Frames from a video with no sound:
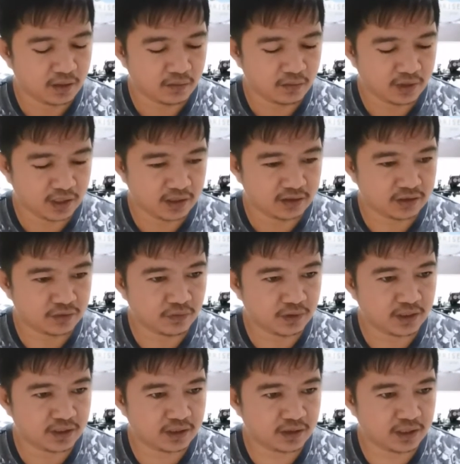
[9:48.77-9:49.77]
What else do
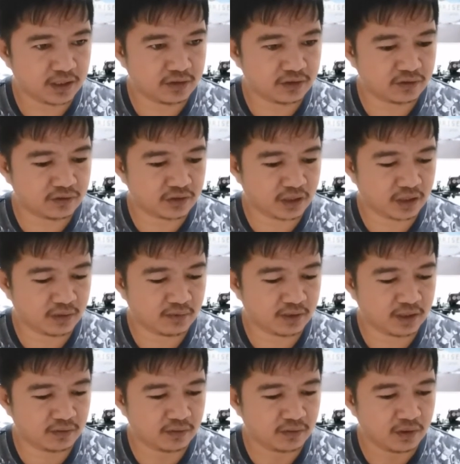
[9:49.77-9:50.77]
I need to talk
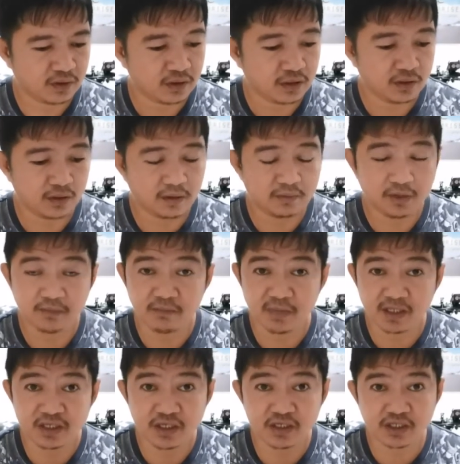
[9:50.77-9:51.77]
about? The
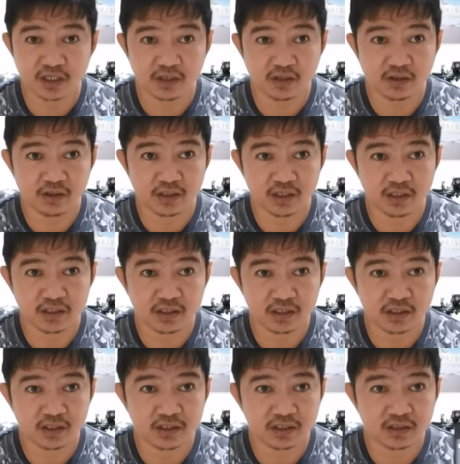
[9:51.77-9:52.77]
messaging on this
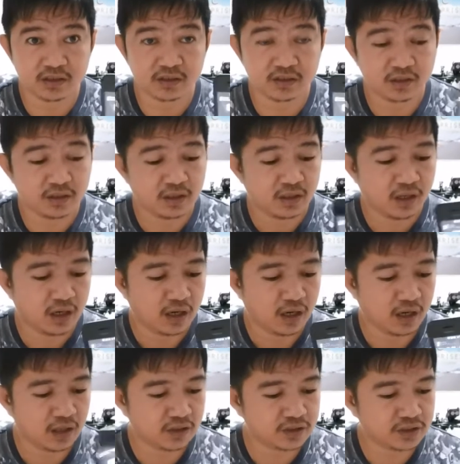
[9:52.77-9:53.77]
is
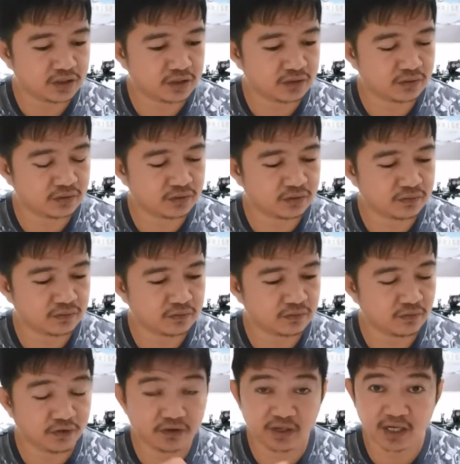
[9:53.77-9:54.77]
also
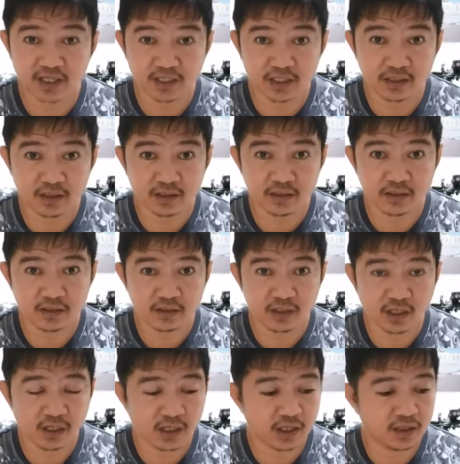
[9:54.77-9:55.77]
threaded,
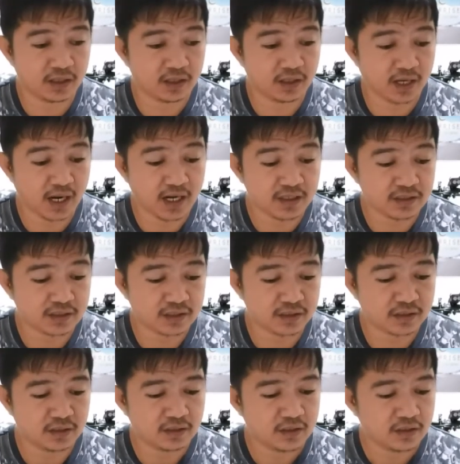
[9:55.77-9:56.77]
and it has